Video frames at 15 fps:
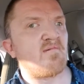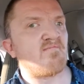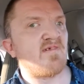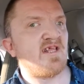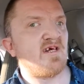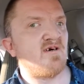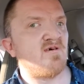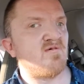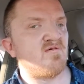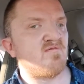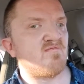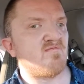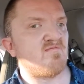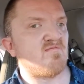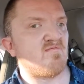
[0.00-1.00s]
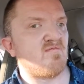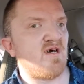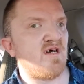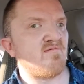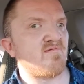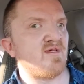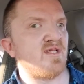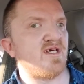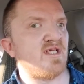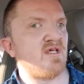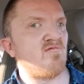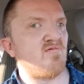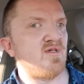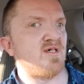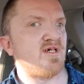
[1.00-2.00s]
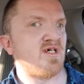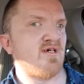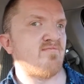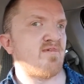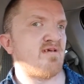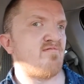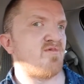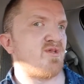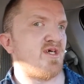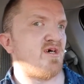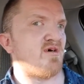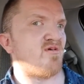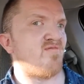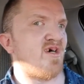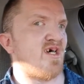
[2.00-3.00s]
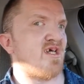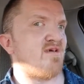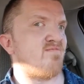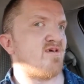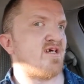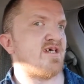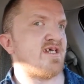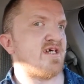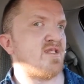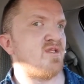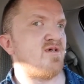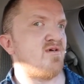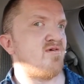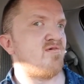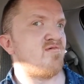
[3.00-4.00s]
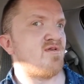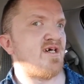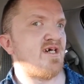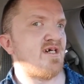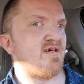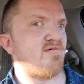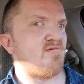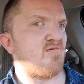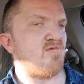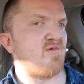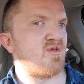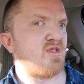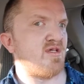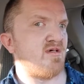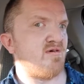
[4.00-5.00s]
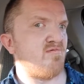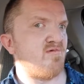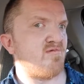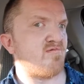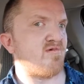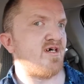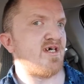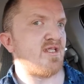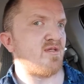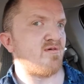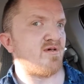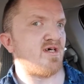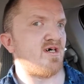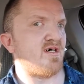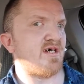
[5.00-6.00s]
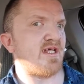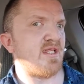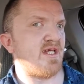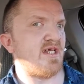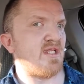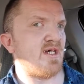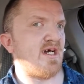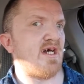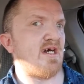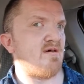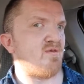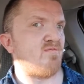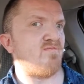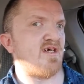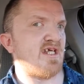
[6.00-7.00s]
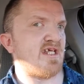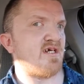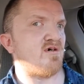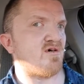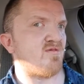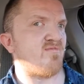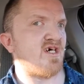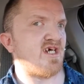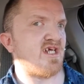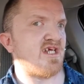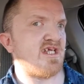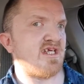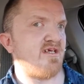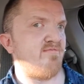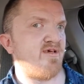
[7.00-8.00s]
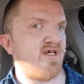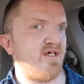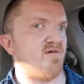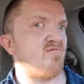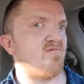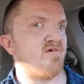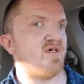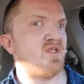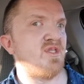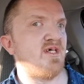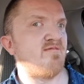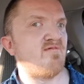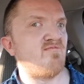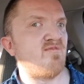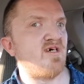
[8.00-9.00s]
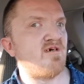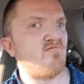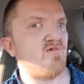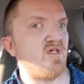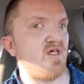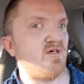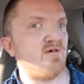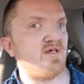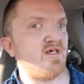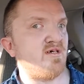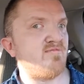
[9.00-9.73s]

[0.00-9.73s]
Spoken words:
So I really didn't want to come with the automatic because I knew that with Chrysler and Dodge, they didn't have the best automatics to begin with, never mind when you hook it